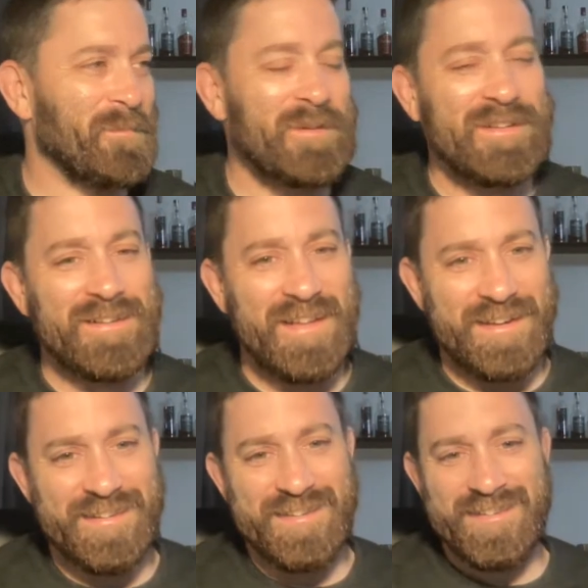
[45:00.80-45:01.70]
put the
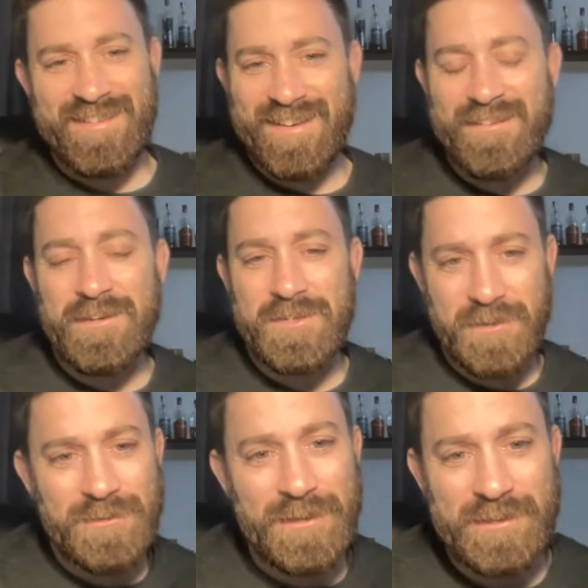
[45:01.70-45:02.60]
links in the
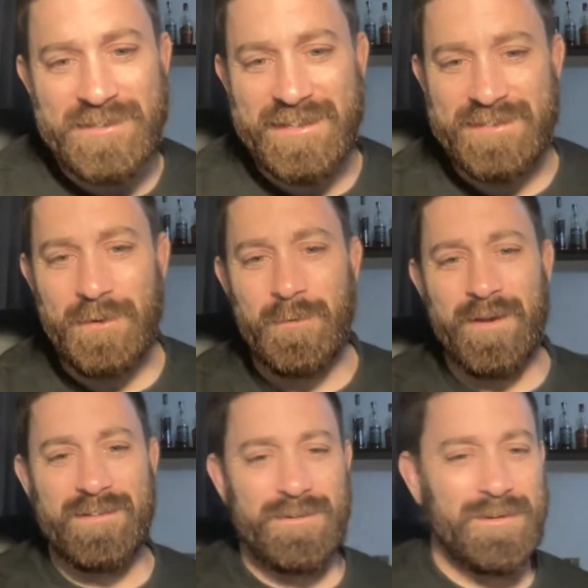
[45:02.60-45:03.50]
show notes. As
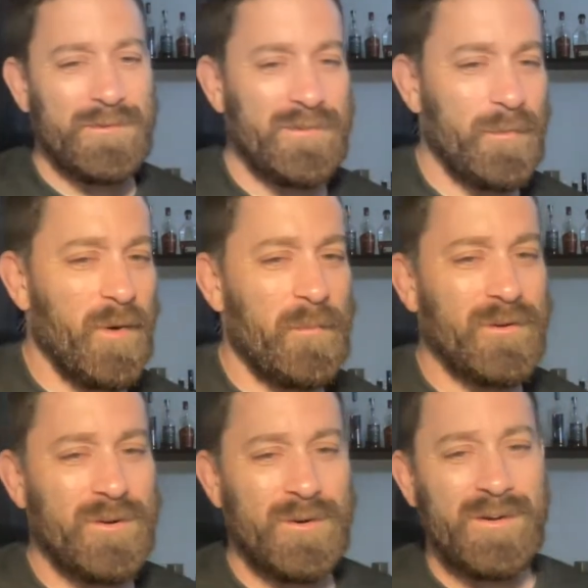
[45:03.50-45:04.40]
always, you can use the
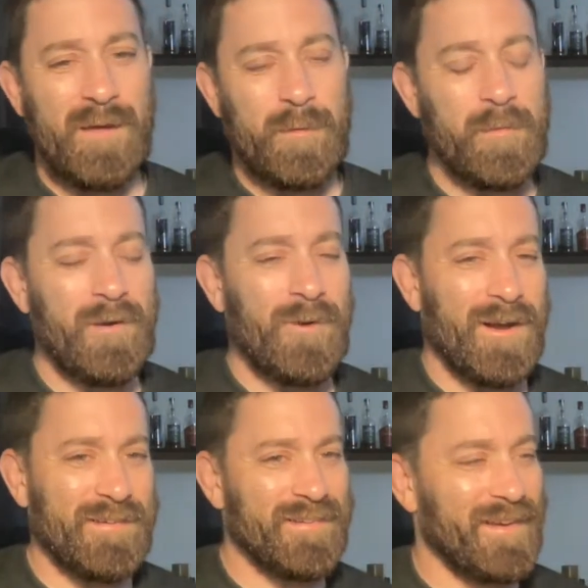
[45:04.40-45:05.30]
promo code MMA
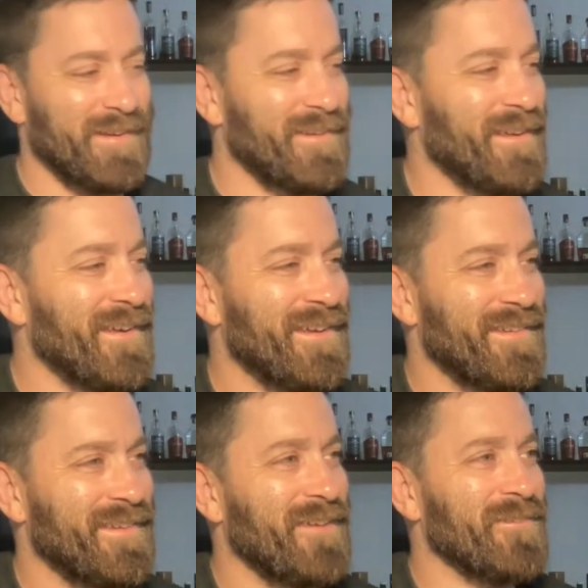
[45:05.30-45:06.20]
Rocks 10
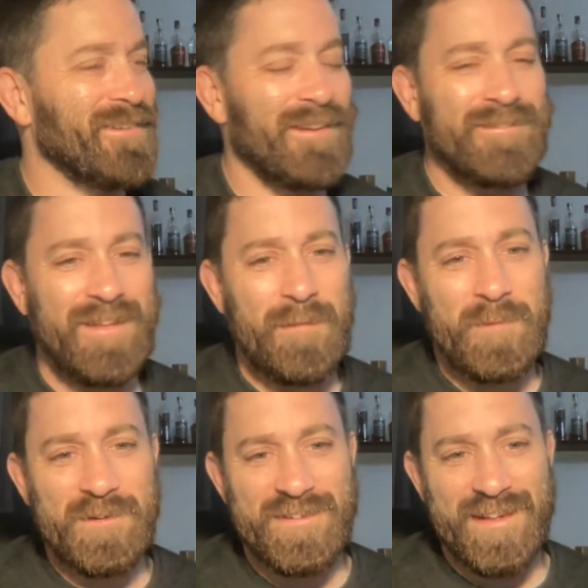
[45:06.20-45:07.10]
Save yourself
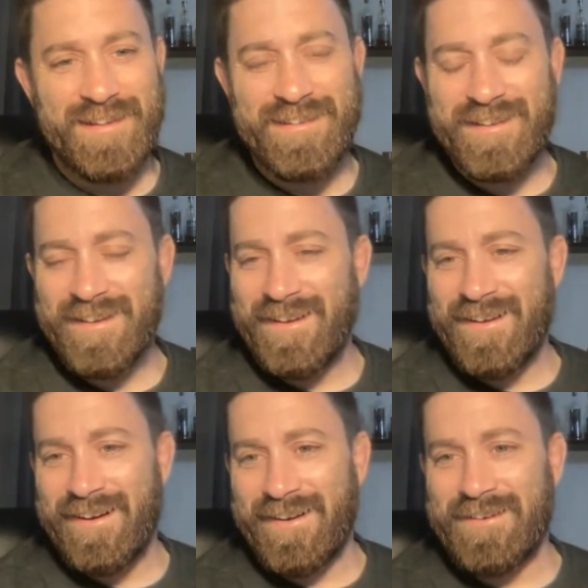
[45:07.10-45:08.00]
10%
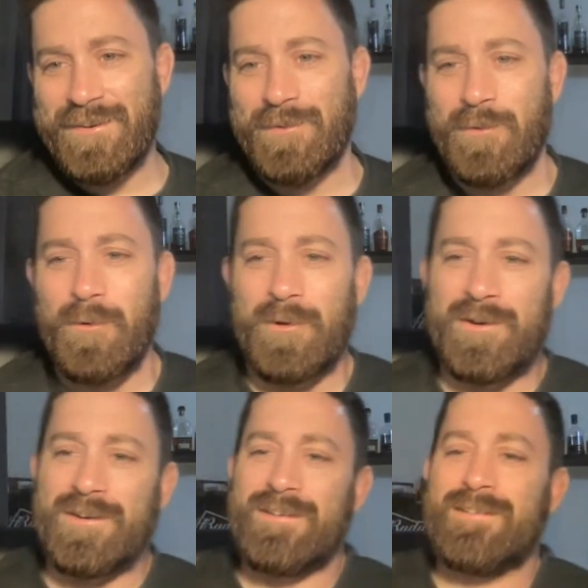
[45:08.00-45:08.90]
on your
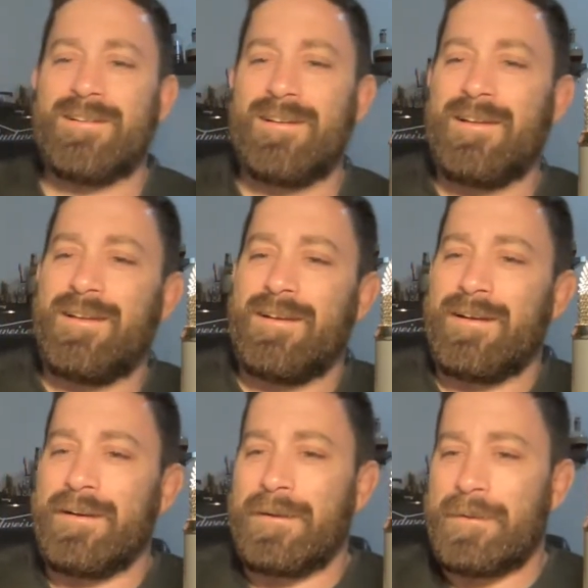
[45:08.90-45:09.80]
order.
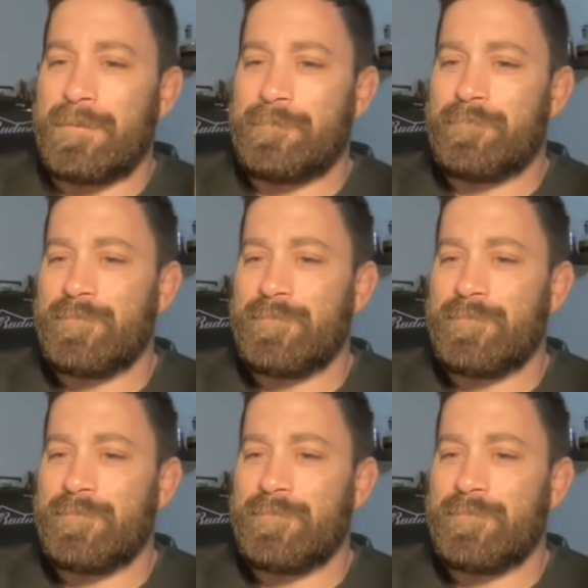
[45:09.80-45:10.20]
What